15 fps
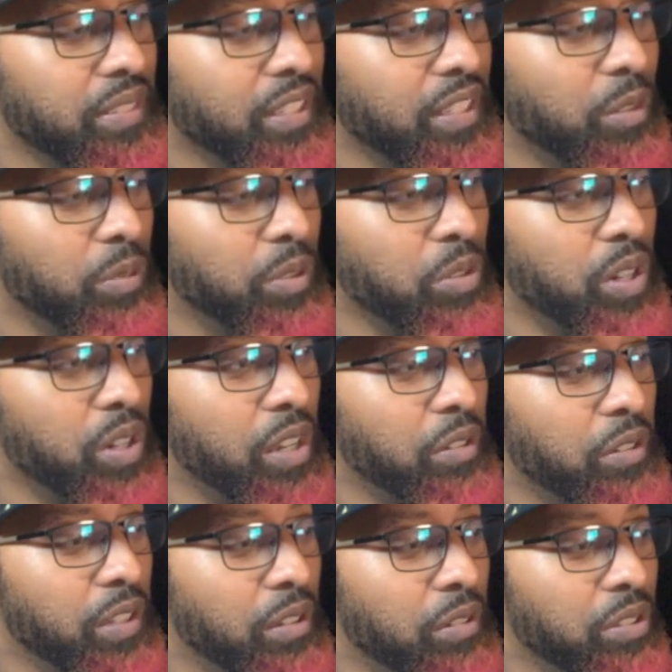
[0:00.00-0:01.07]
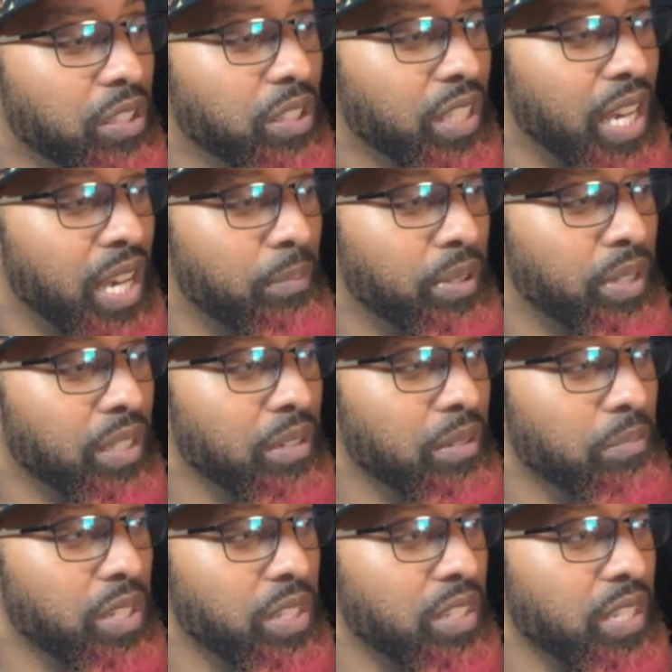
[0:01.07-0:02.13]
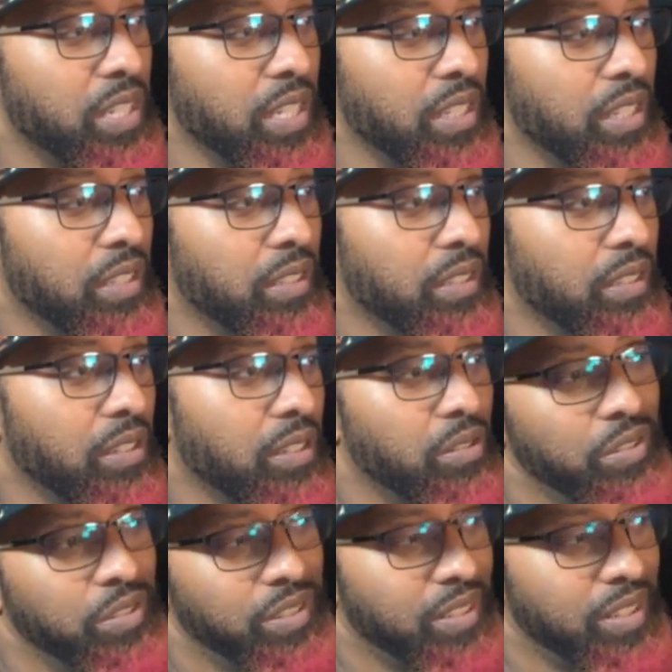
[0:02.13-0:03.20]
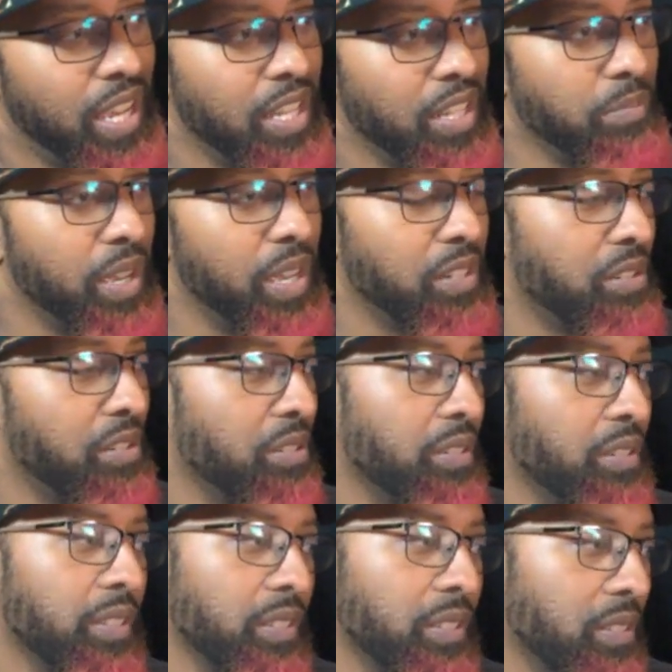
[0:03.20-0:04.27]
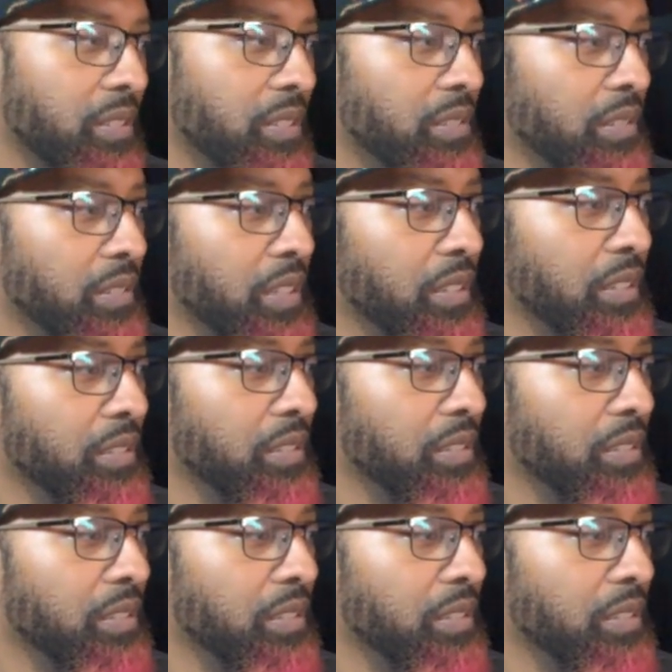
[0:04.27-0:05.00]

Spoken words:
So we know how good a copied Mystique or just Taskmaster. Okay.